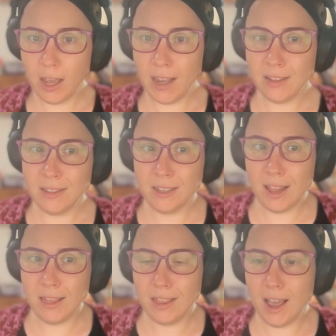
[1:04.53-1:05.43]
Ads
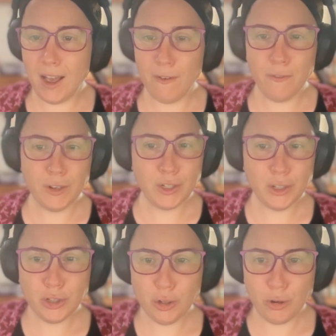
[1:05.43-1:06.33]
love
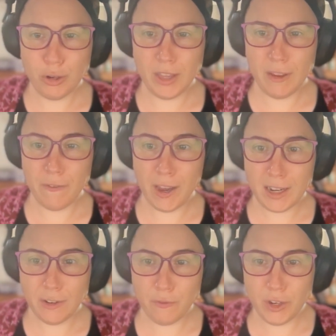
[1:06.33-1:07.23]
to show the
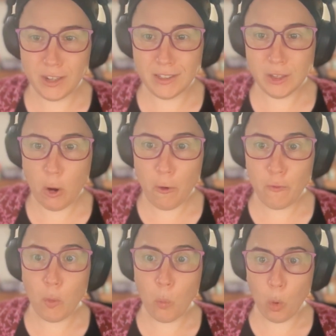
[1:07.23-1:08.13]
effectiveness
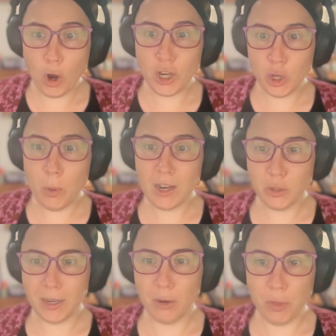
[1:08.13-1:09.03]
of what you are
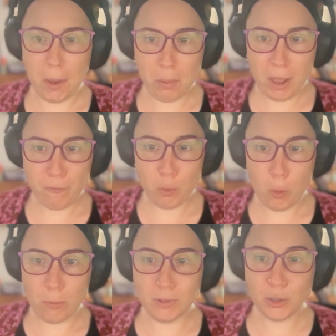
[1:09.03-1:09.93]
doing on their
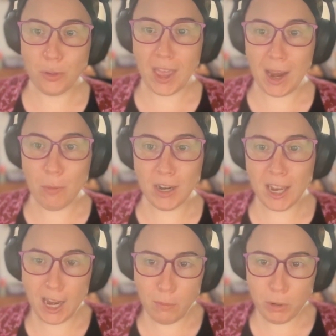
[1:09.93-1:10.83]
platform. So they want
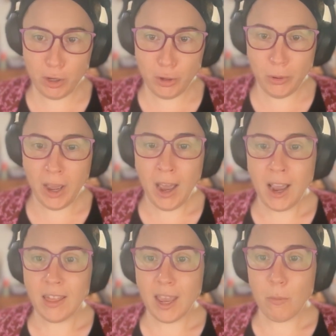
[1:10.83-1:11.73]
to keep
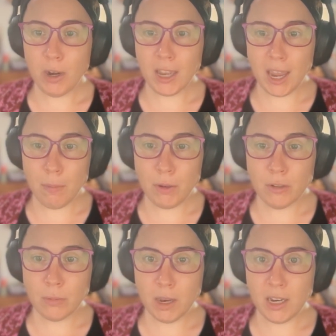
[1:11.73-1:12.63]

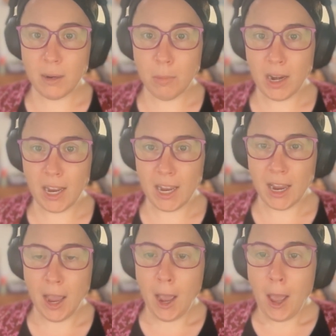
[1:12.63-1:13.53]
you spending
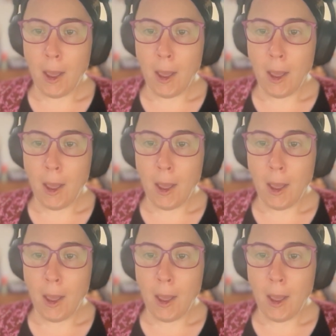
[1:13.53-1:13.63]
money,